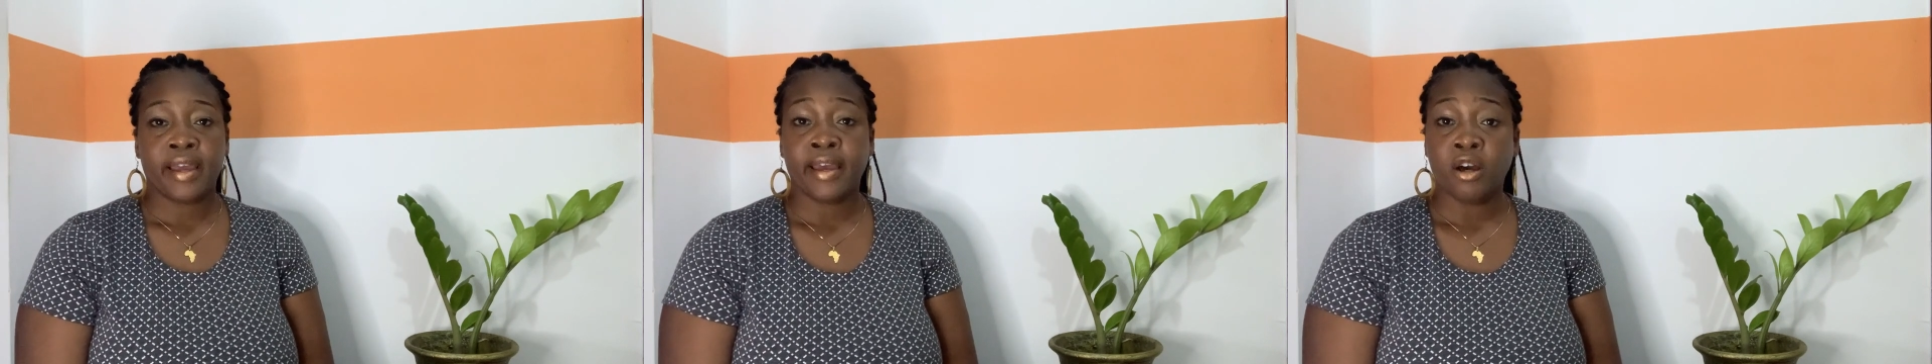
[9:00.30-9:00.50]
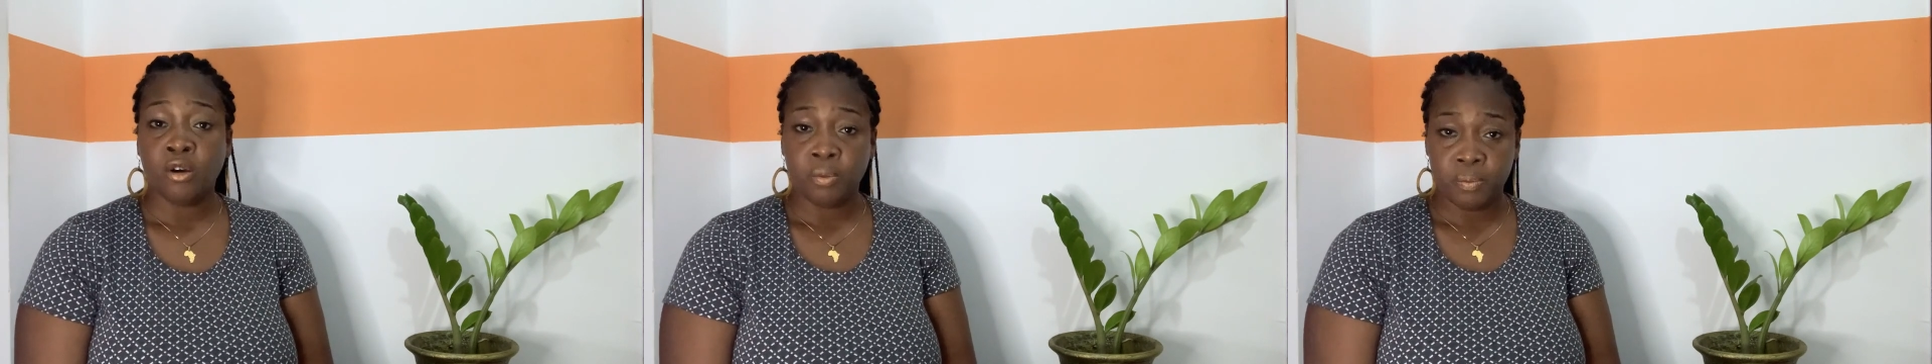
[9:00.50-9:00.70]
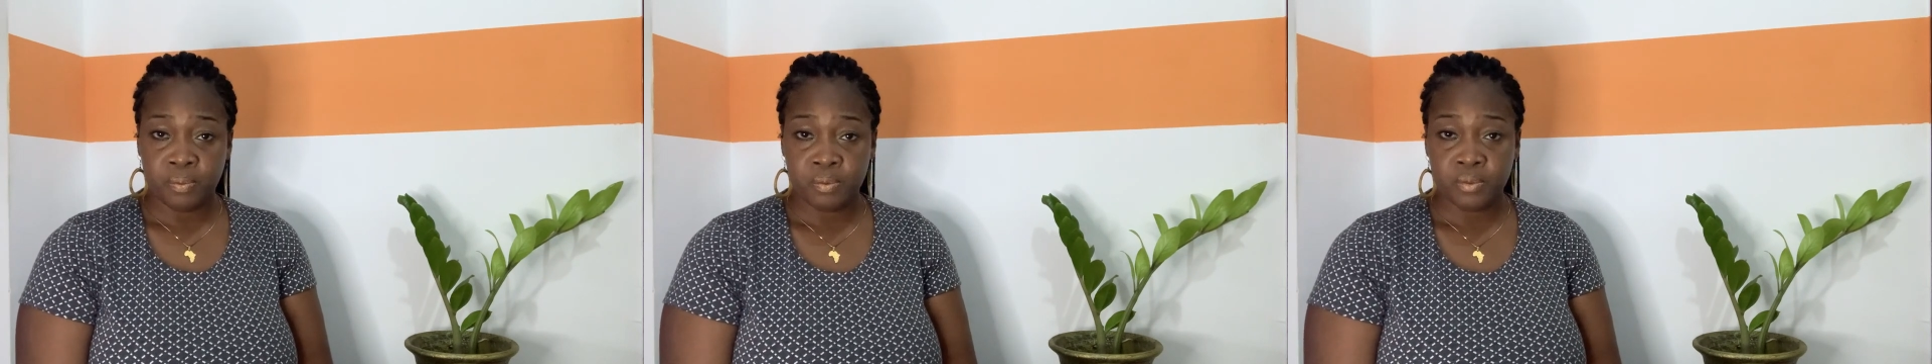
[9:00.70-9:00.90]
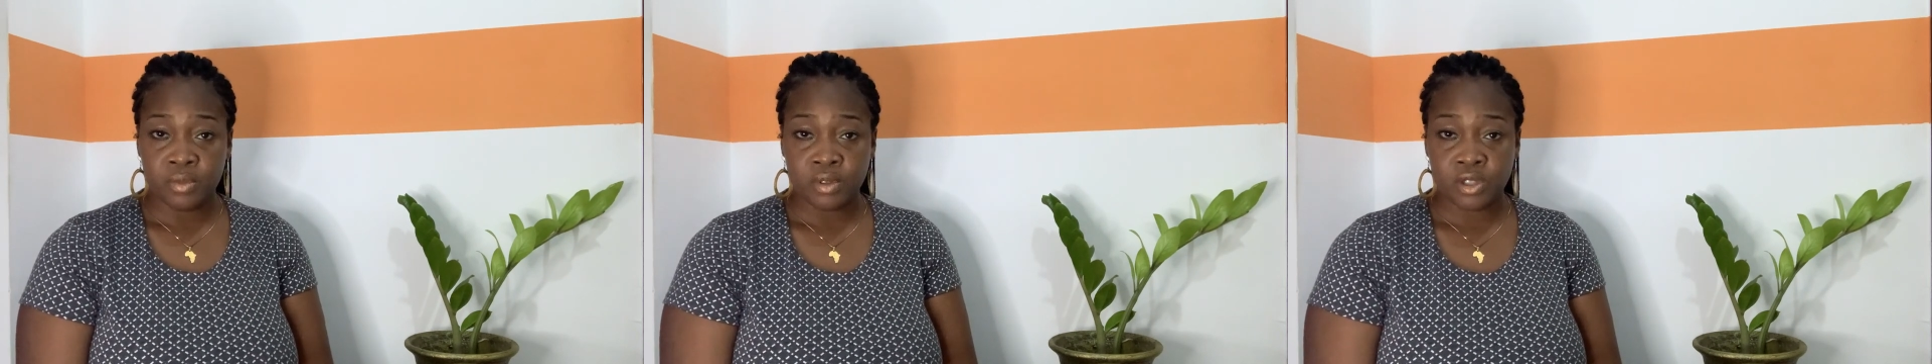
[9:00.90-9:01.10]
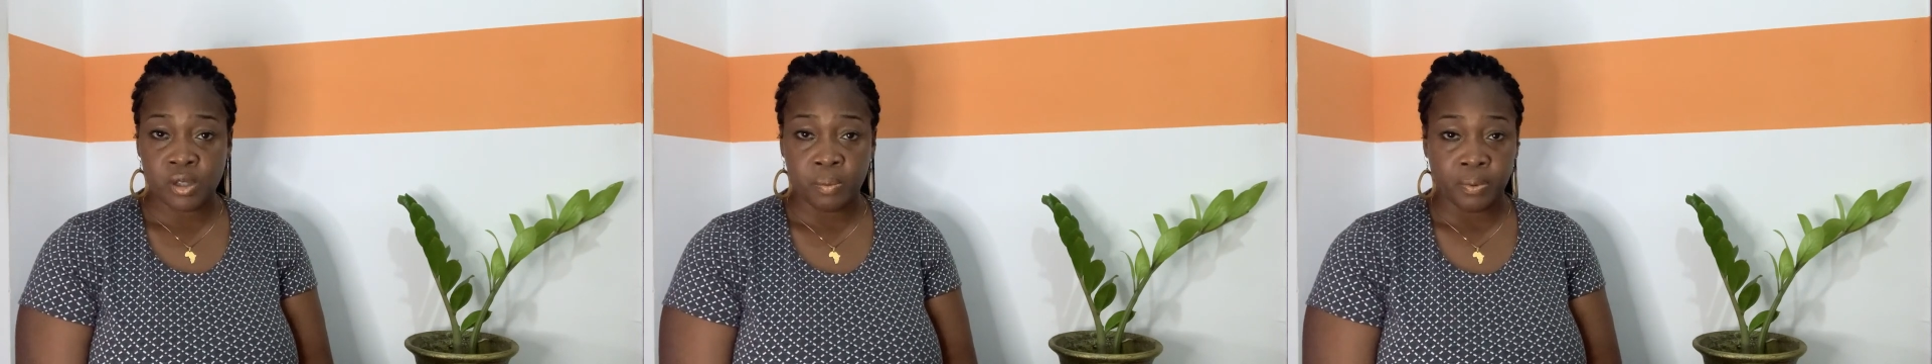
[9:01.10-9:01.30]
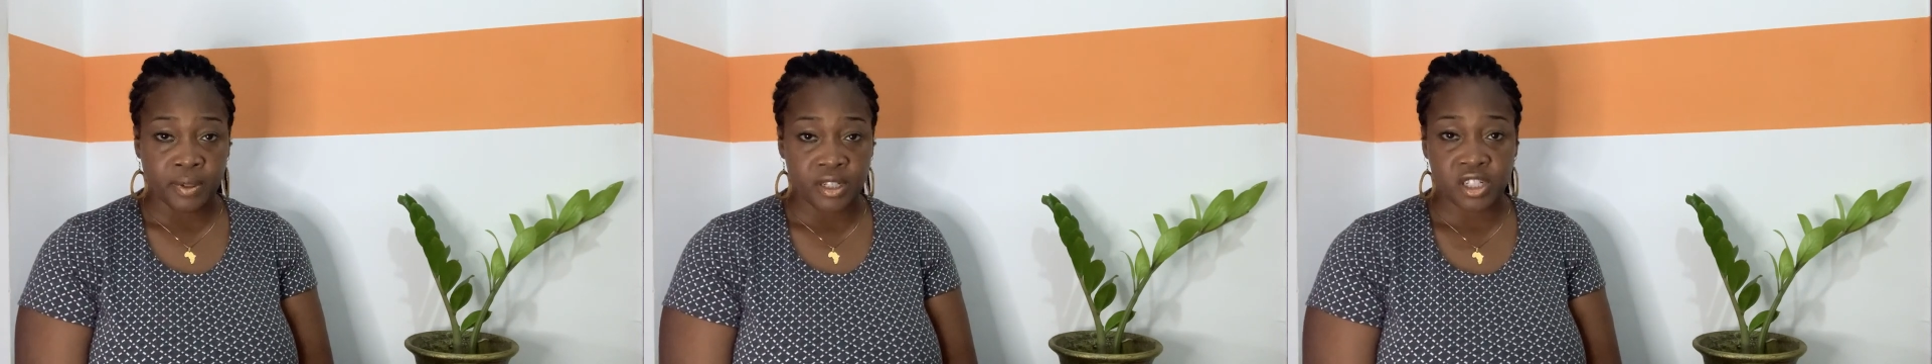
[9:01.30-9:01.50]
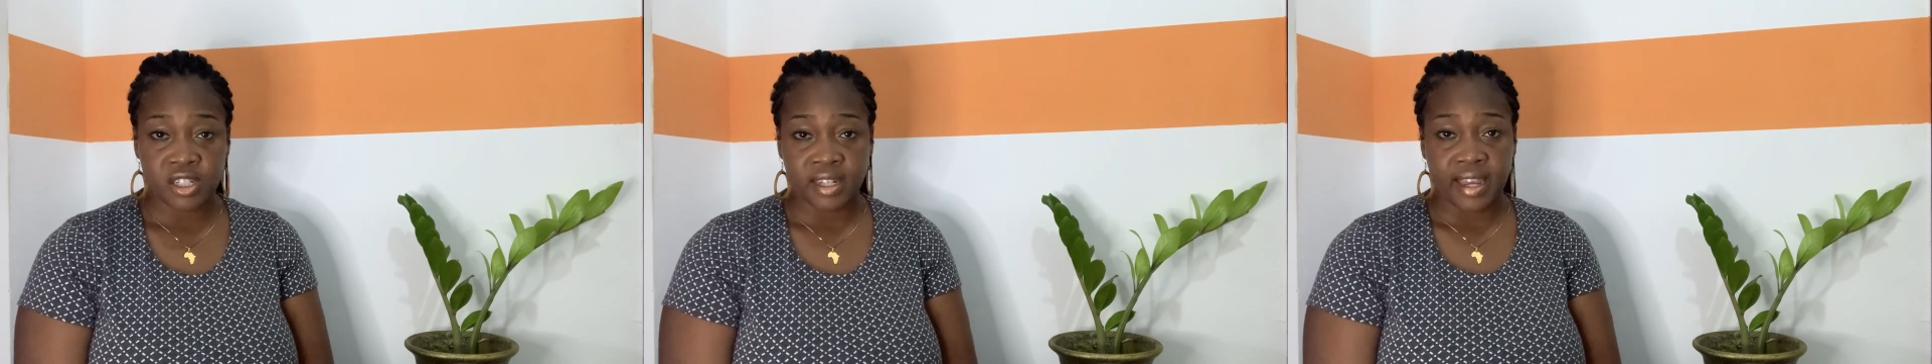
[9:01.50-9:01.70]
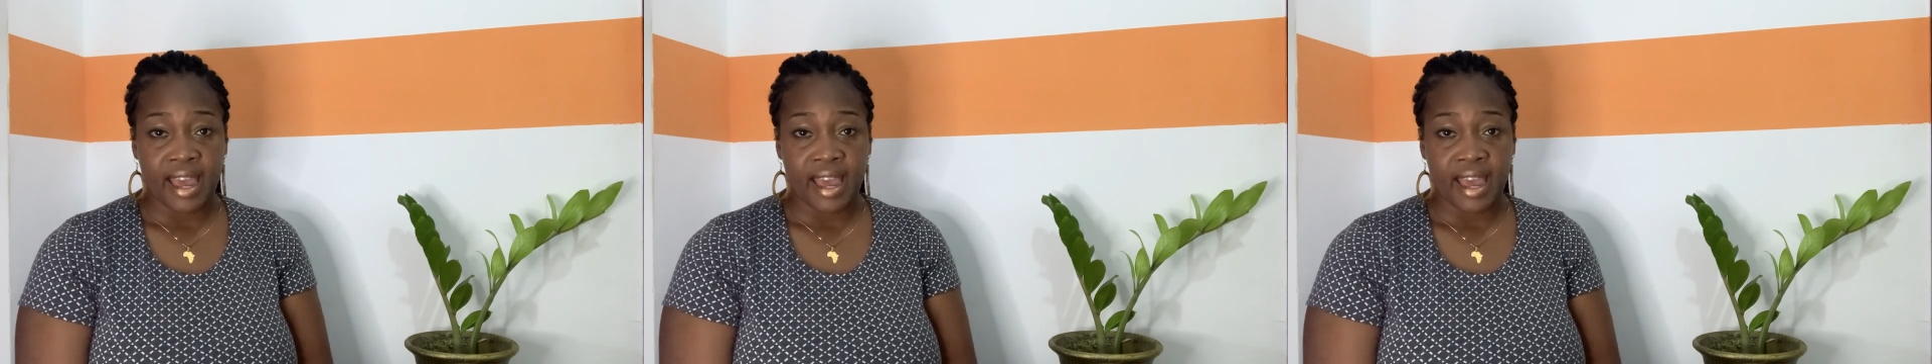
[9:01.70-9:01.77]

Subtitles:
help to bridge the